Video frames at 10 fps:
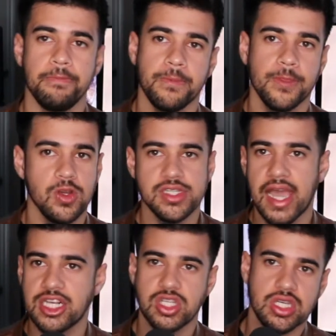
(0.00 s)
There's
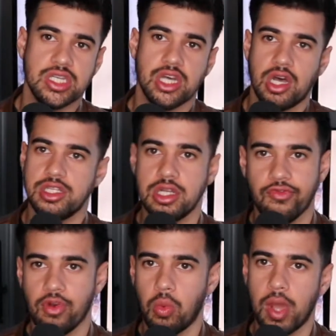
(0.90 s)
actually tons of
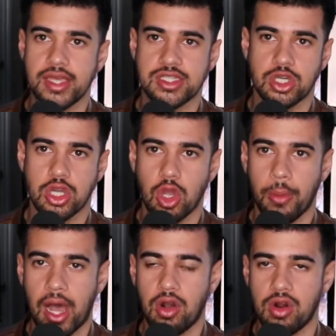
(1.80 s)
different ways you could go
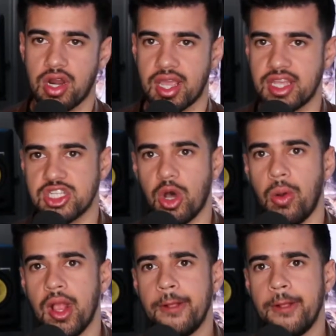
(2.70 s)
about learning it. So,